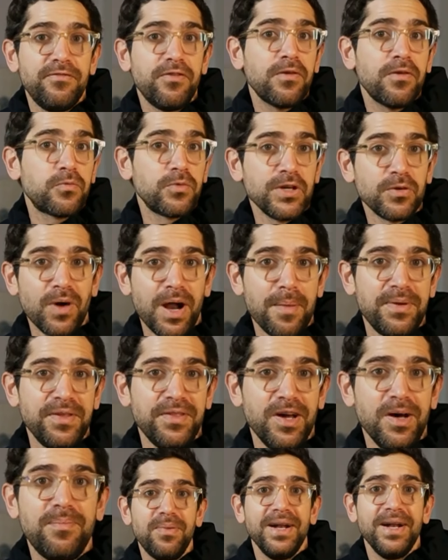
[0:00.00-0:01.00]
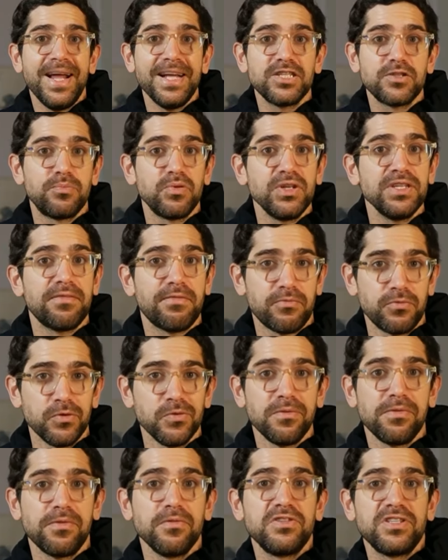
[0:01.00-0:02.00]
we wrap it up, let's breeze through
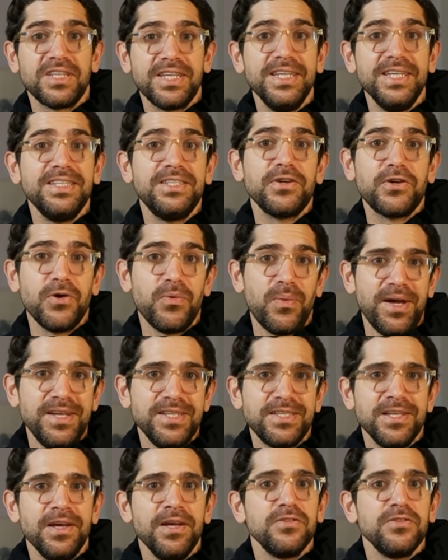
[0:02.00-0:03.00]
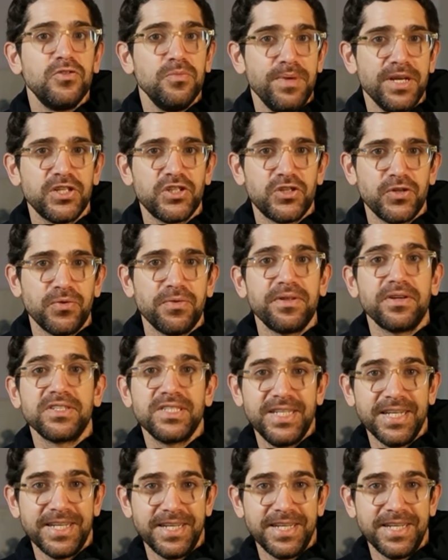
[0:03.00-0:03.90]
those key takeaways to make sure they're sticking.